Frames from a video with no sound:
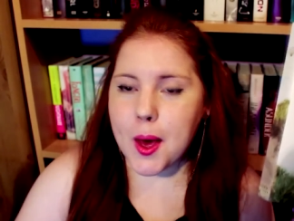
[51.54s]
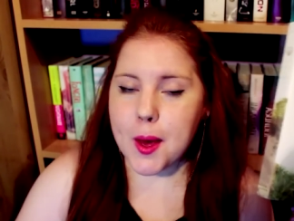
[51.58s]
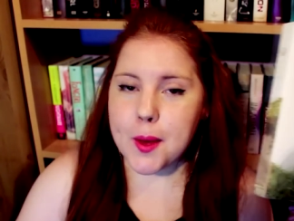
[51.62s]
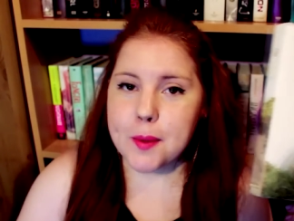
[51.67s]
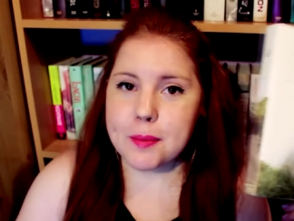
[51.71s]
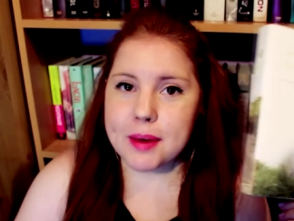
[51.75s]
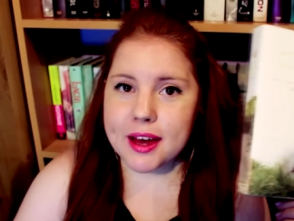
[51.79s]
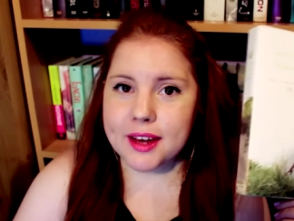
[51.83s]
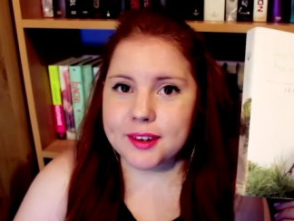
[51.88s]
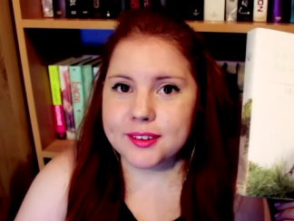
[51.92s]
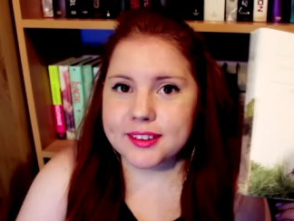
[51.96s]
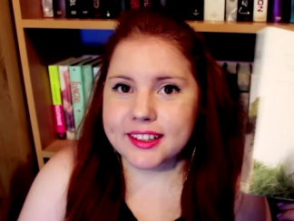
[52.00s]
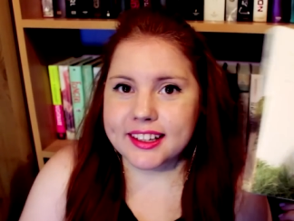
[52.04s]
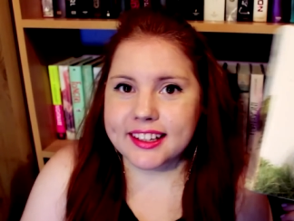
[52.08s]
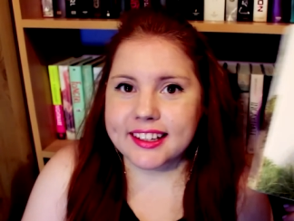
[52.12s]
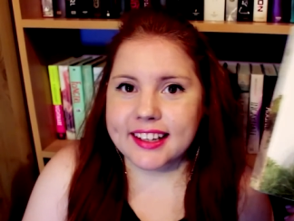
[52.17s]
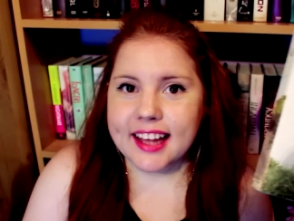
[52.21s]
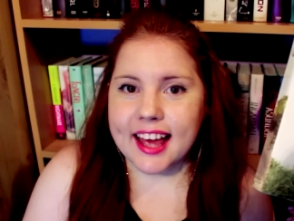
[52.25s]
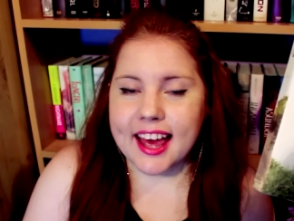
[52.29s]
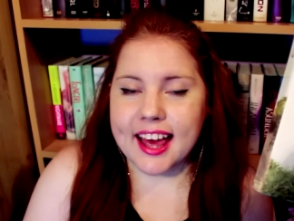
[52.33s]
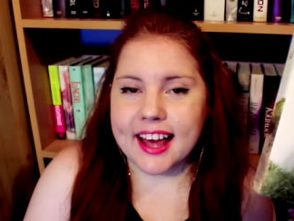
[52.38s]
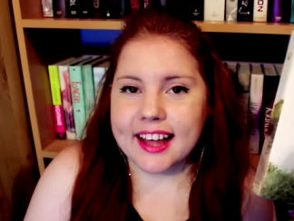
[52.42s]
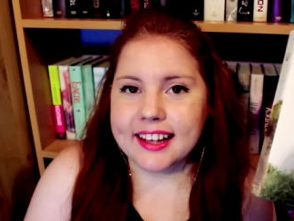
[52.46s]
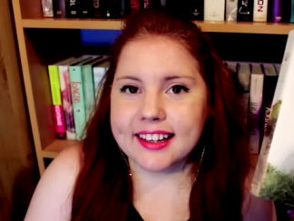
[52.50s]
about
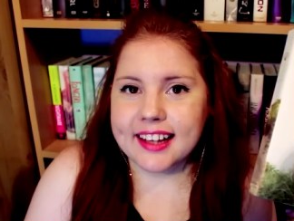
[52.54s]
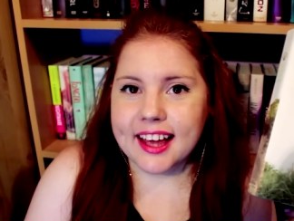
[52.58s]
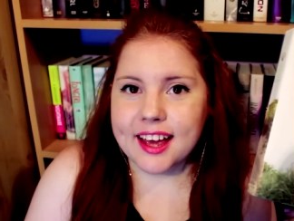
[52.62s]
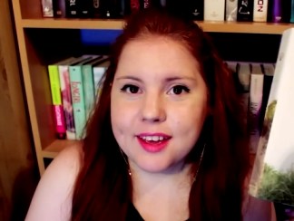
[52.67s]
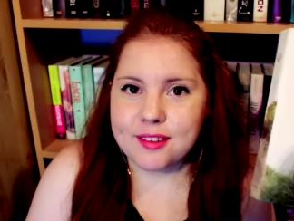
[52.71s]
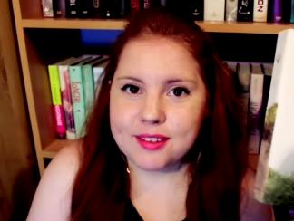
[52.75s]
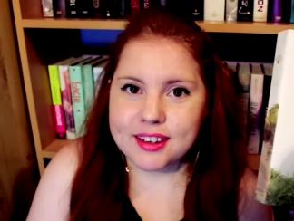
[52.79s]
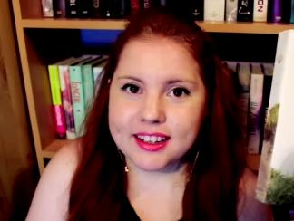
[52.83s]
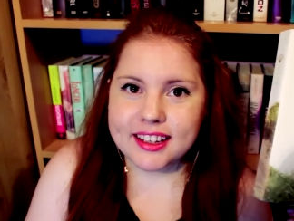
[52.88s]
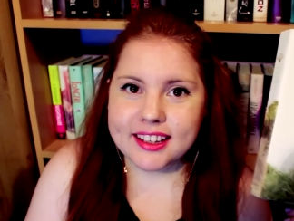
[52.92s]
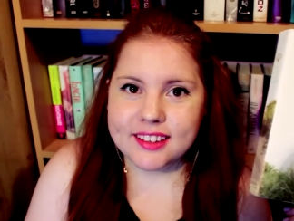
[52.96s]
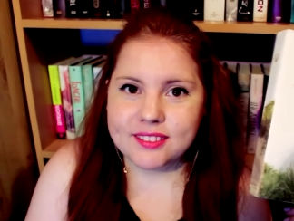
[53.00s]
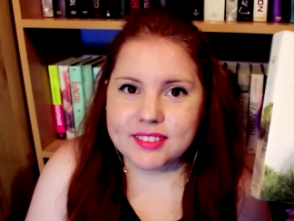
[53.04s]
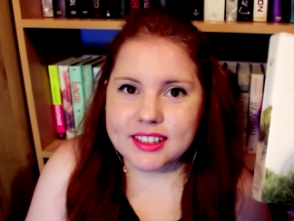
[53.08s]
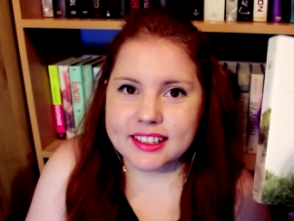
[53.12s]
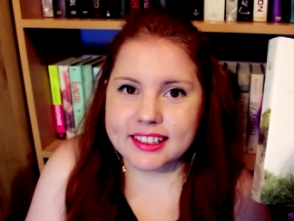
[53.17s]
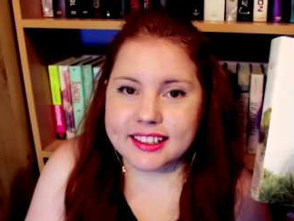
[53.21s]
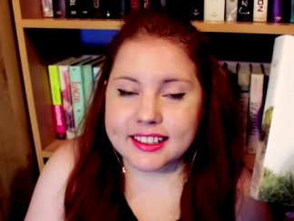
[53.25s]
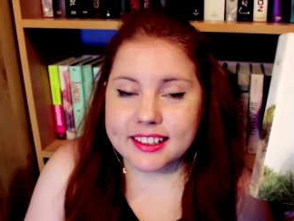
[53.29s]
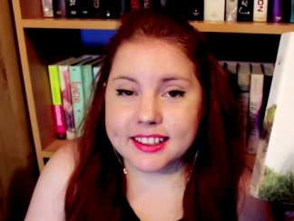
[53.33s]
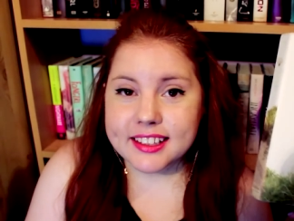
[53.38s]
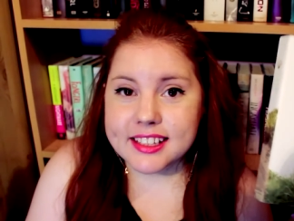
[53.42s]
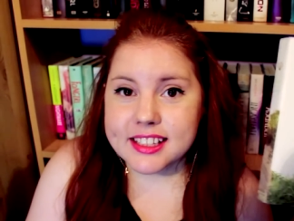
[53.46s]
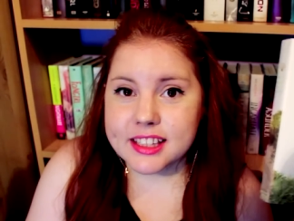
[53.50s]
it, and I will leave
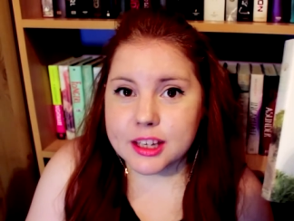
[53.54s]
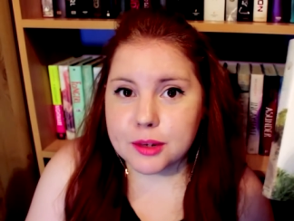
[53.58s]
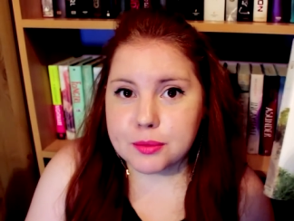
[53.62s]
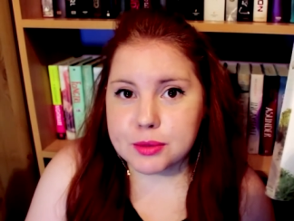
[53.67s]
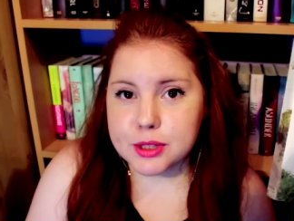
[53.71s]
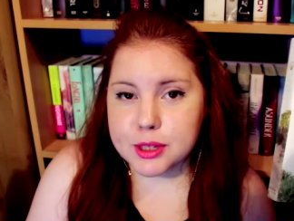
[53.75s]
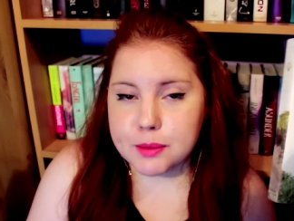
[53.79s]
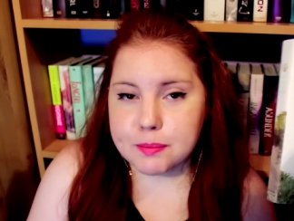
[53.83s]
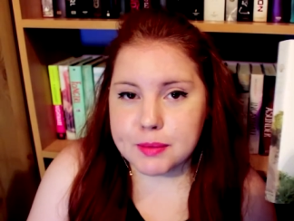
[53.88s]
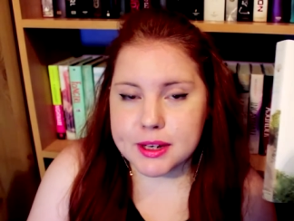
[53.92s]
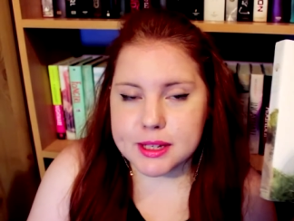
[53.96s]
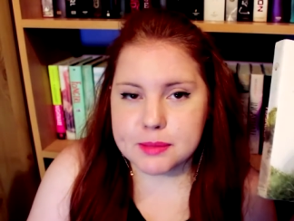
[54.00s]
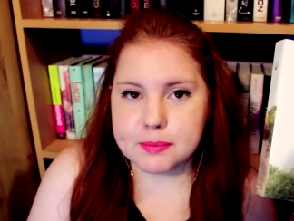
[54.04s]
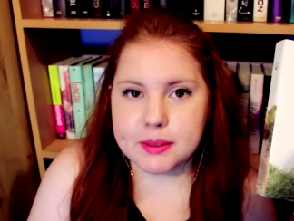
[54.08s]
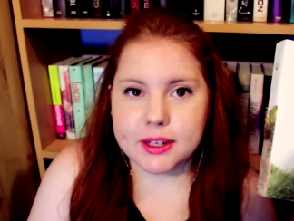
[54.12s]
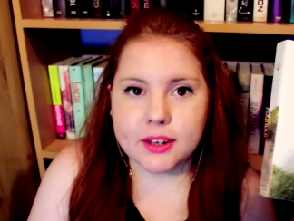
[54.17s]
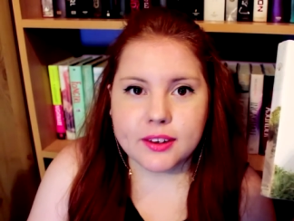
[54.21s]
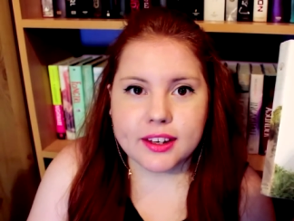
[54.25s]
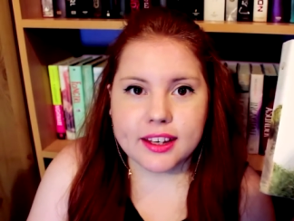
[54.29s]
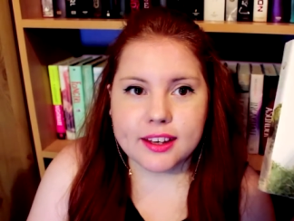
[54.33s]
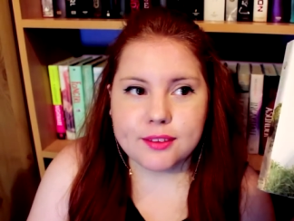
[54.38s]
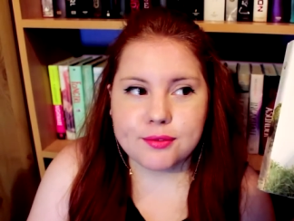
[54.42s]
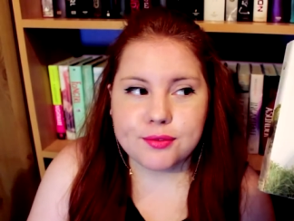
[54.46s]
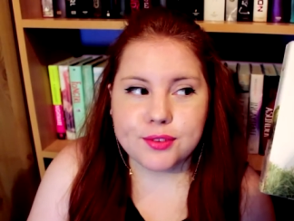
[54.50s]
it in the description box
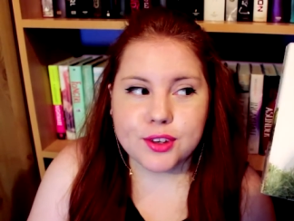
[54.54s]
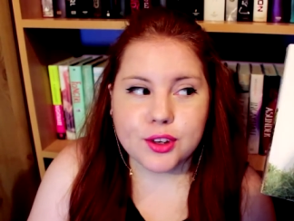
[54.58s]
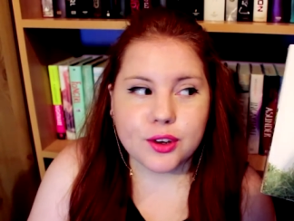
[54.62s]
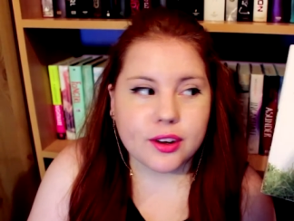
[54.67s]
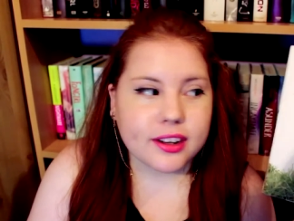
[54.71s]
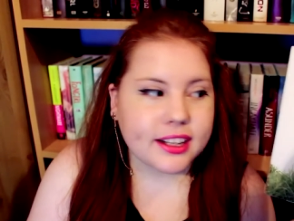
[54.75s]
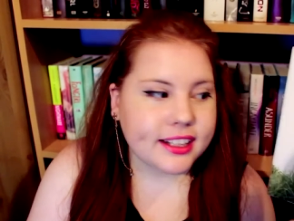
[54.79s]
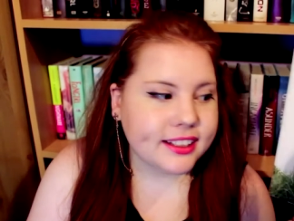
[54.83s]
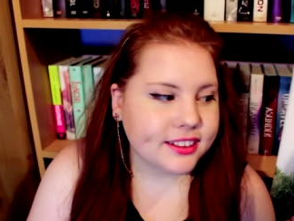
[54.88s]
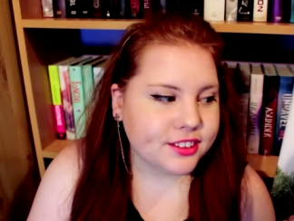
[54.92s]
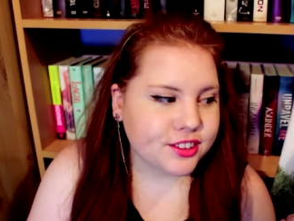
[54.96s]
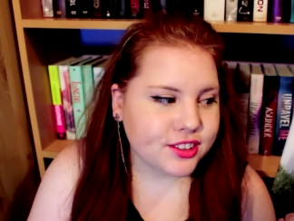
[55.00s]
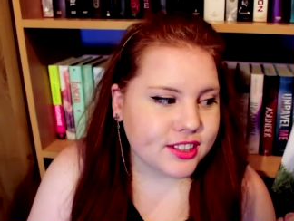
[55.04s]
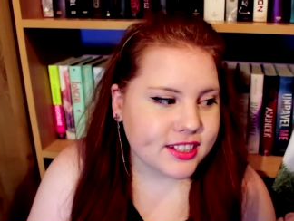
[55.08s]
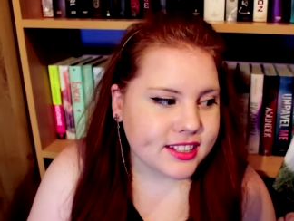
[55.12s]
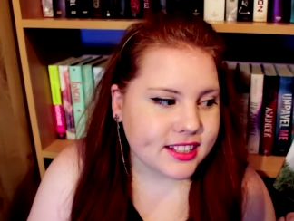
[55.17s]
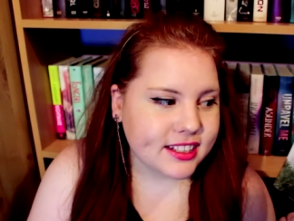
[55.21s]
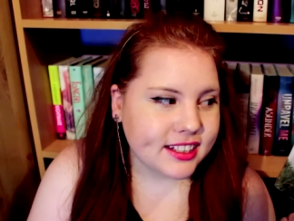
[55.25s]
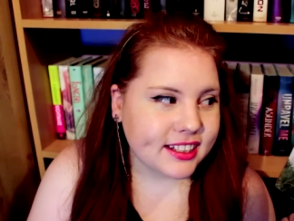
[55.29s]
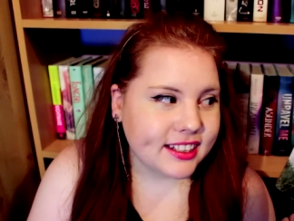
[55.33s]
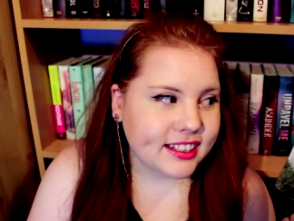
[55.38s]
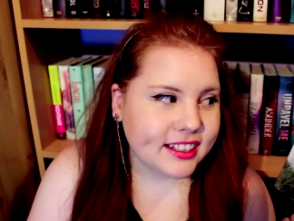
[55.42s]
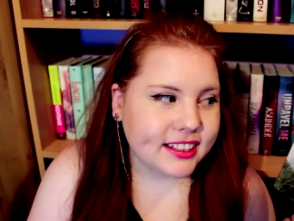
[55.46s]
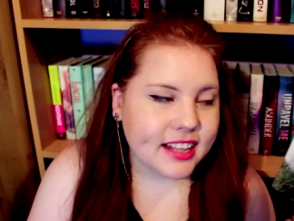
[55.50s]
below if you are
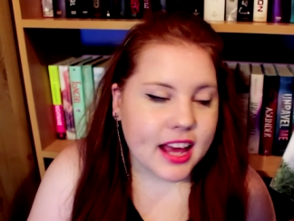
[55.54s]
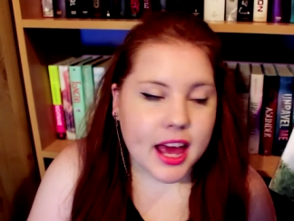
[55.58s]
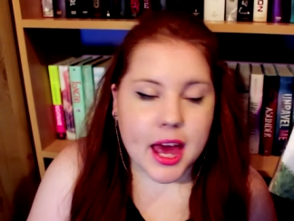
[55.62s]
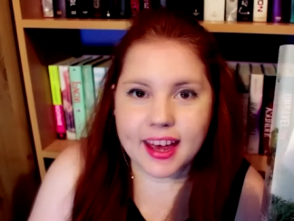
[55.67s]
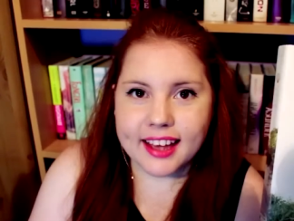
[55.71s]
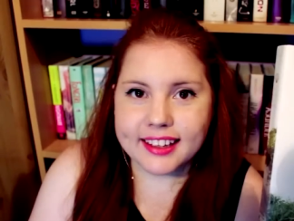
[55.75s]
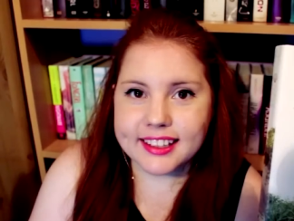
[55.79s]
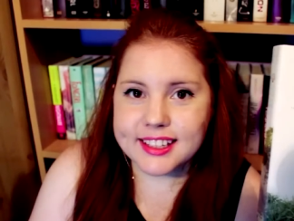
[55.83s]
interested in it.